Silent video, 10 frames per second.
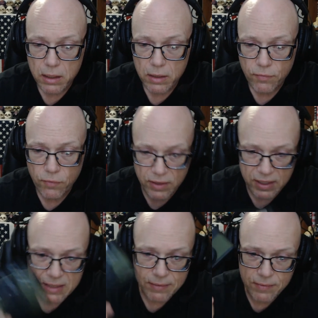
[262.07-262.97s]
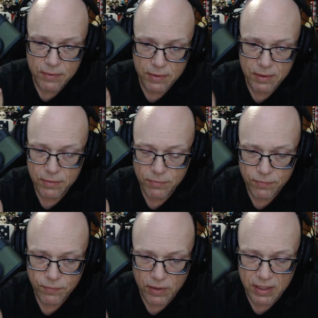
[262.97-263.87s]
for this
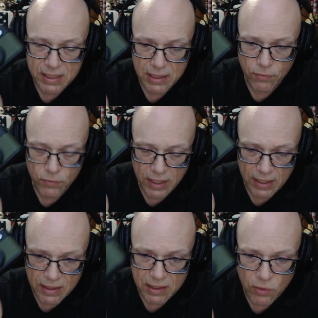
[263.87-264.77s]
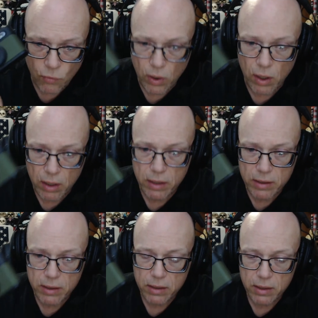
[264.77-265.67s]
that doesn't work.
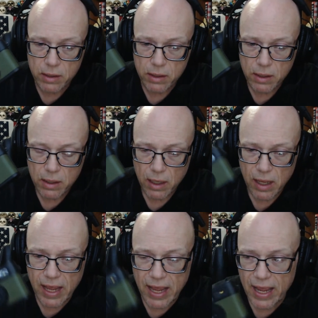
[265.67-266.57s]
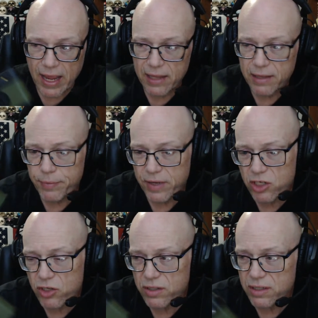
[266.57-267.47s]
And the
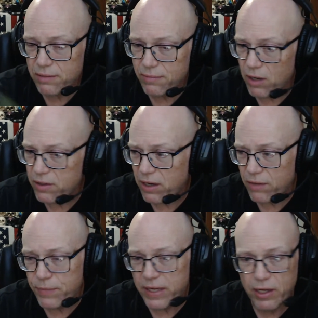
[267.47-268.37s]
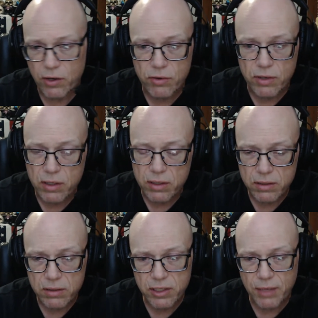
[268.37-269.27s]
pictures they're mediocre.
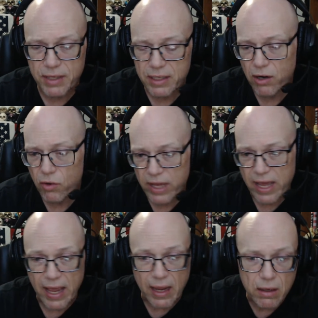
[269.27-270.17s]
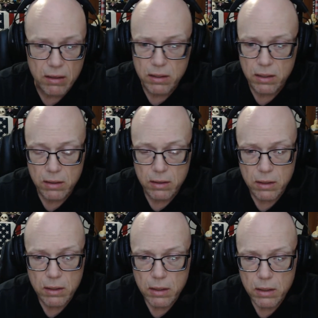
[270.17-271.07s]
I mean, they're okay,
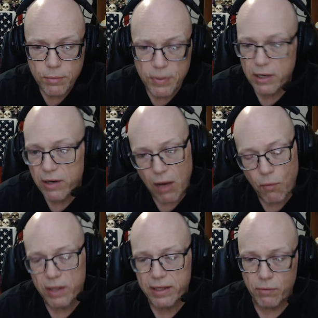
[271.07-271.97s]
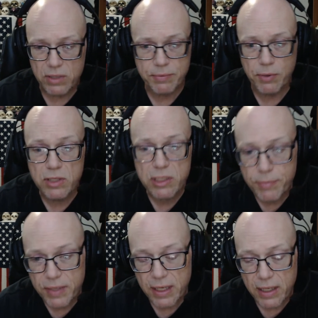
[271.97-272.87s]
but they're not what they were supposed to
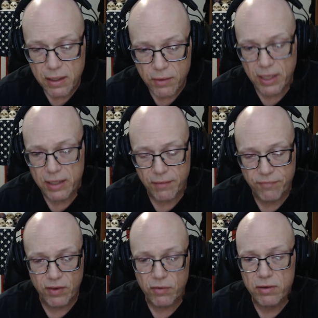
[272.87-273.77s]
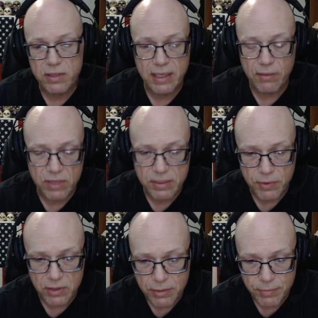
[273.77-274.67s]
be, and the filters they were
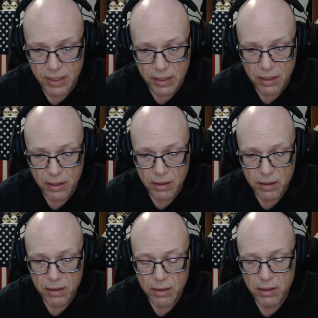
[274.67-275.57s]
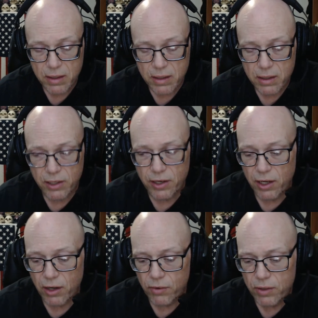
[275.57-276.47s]
supposed to be. You
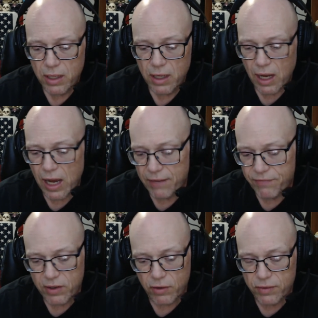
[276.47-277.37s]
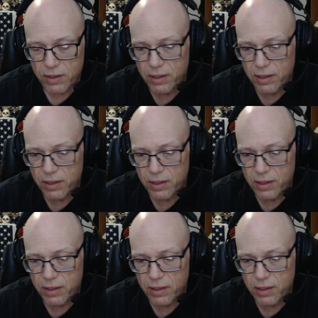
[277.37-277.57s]
know, I feel